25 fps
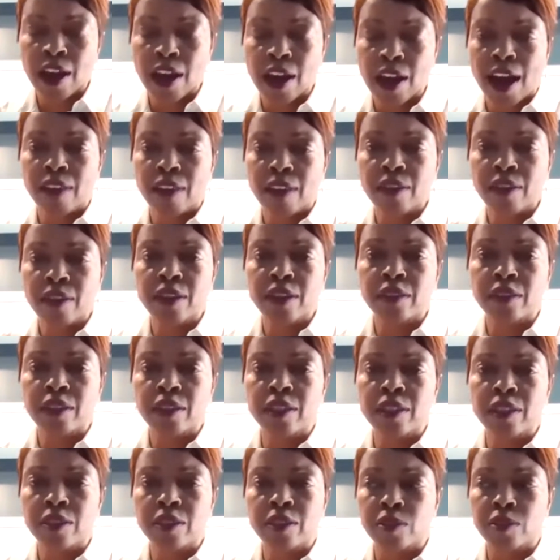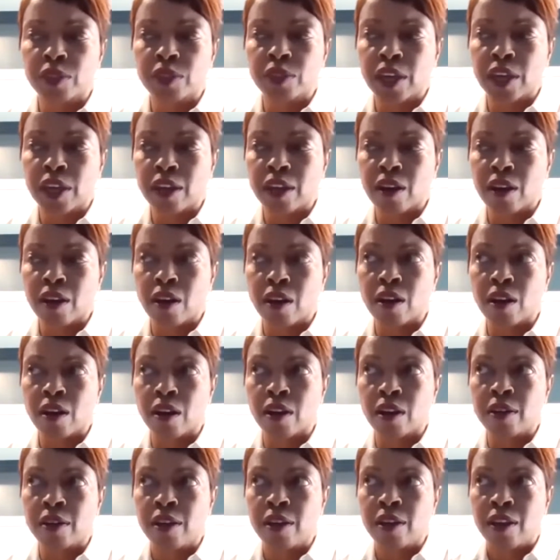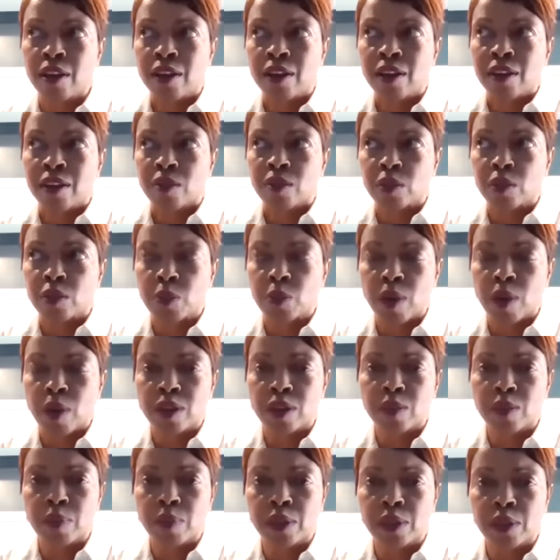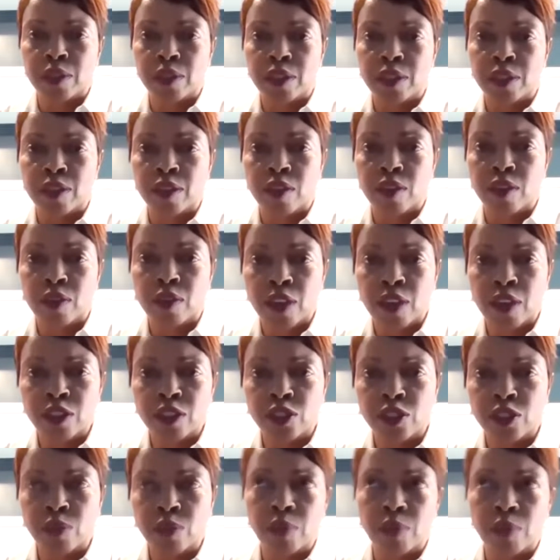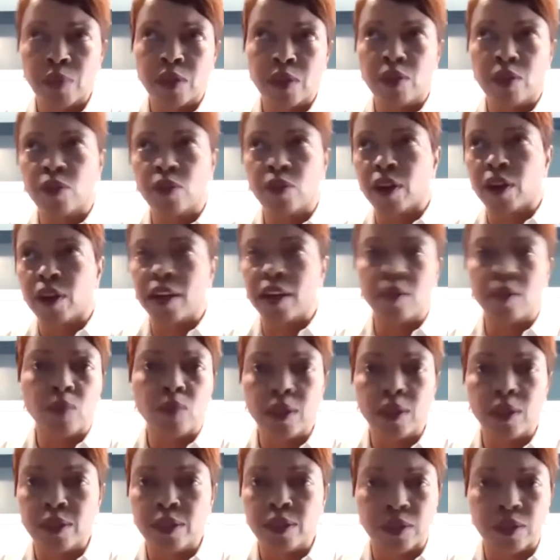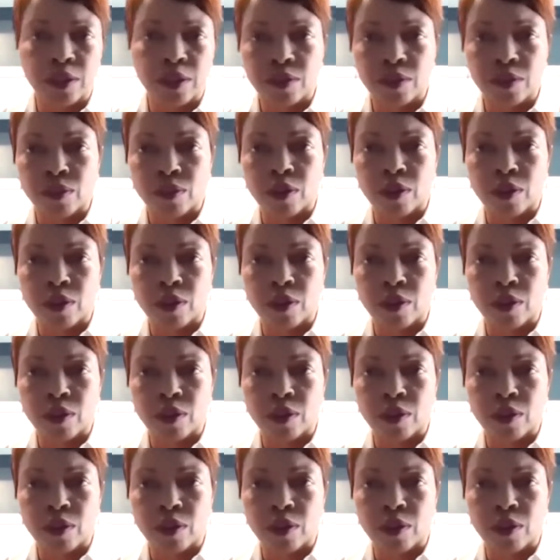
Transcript: I think leaders take on the responsibility that they should be the grand wizard,